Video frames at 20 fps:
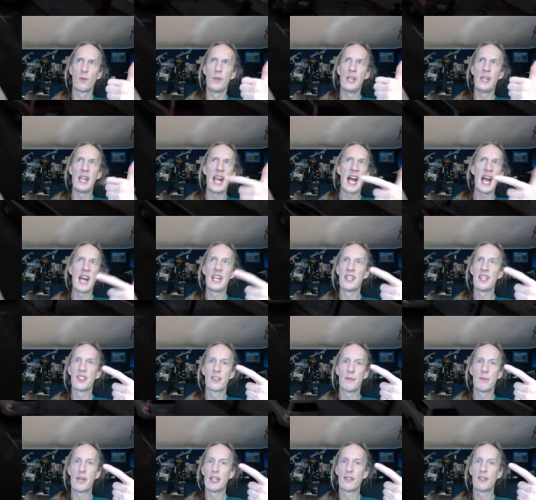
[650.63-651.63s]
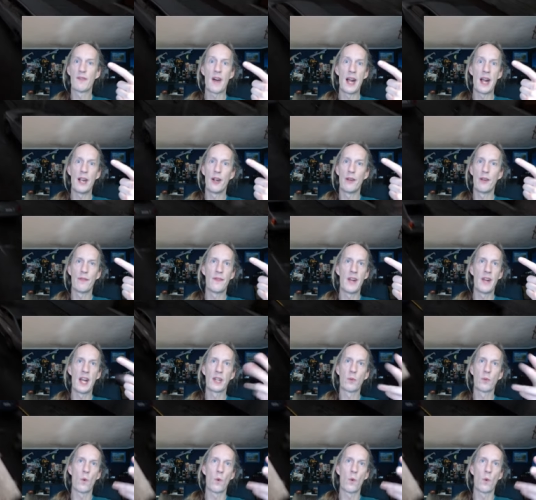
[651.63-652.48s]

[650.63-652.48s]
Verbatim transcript: we add in some nice fire effect,